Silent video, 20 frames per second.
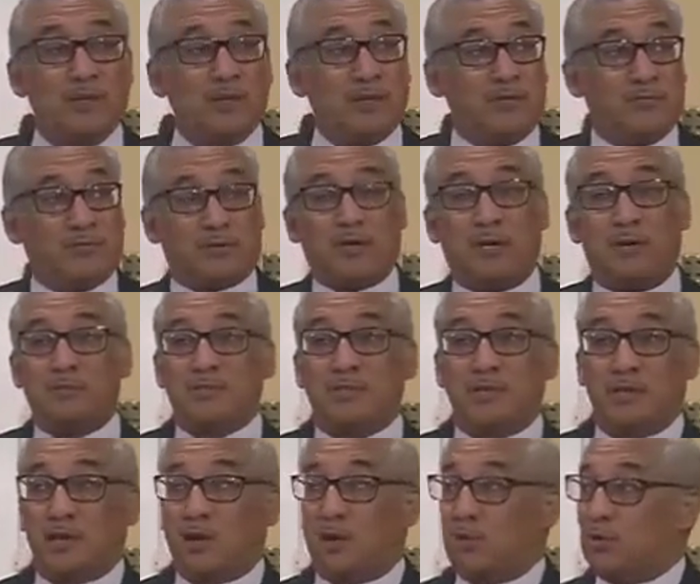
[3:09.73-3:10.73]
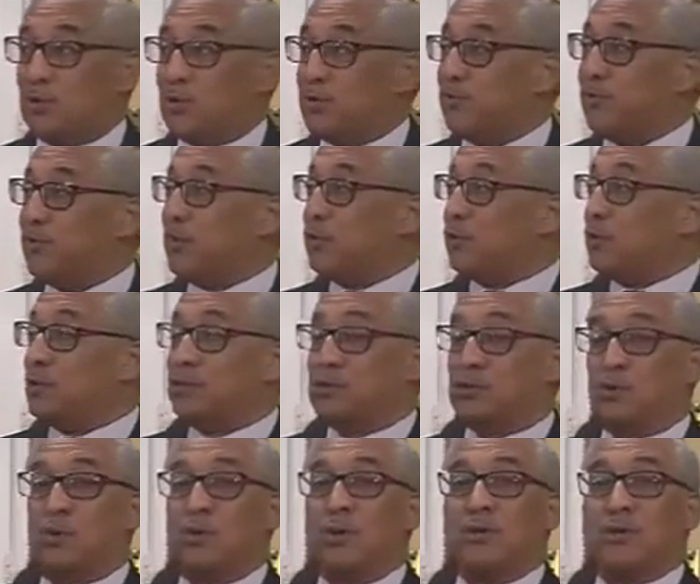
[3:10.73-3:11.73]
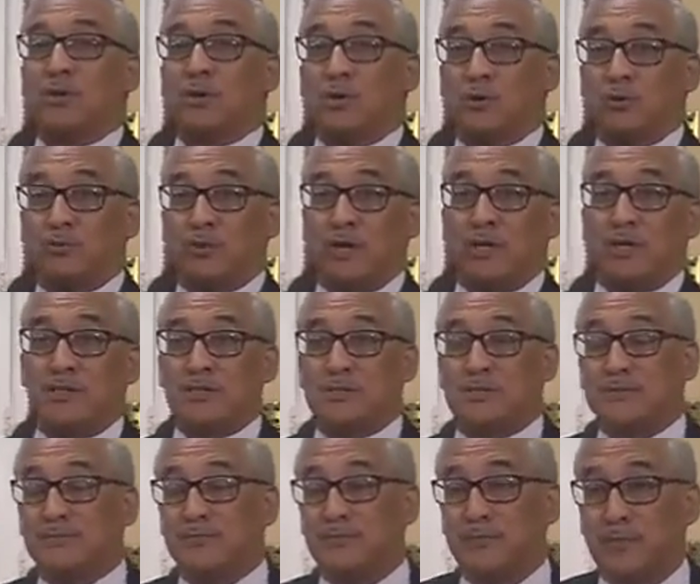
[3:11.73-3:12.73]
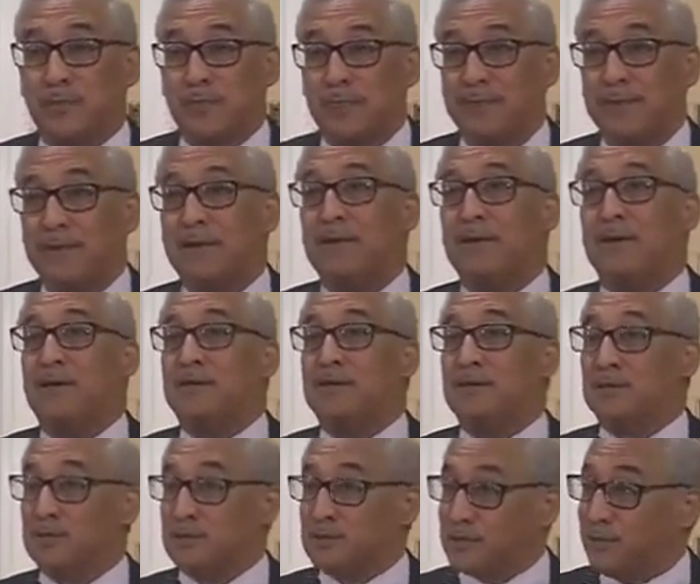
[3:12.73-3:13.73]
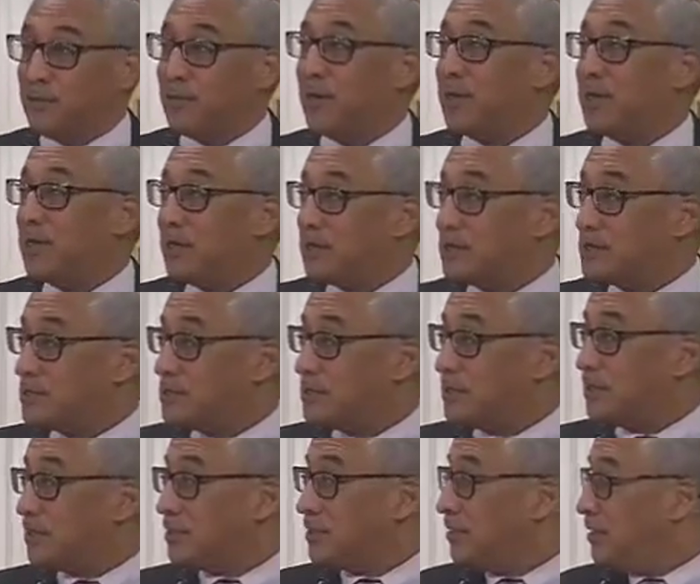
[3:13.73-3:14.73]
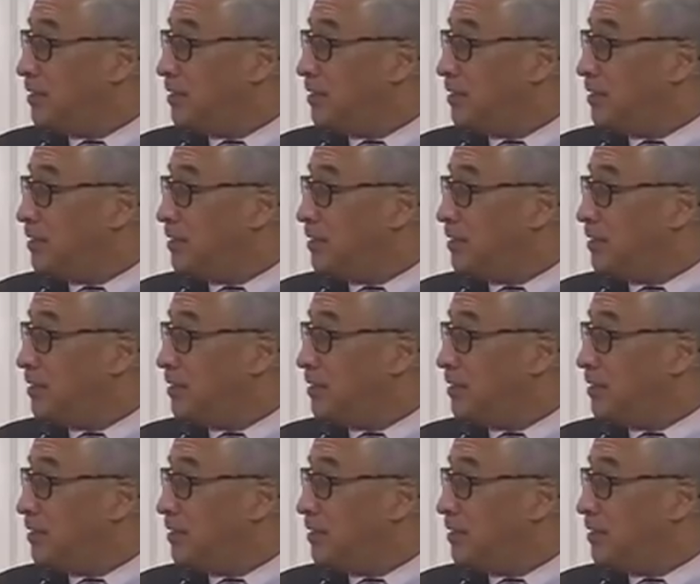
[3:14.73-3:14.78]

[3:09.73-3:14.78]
If it comes in lower, they'll enjoy the low rates until somebody gets sick.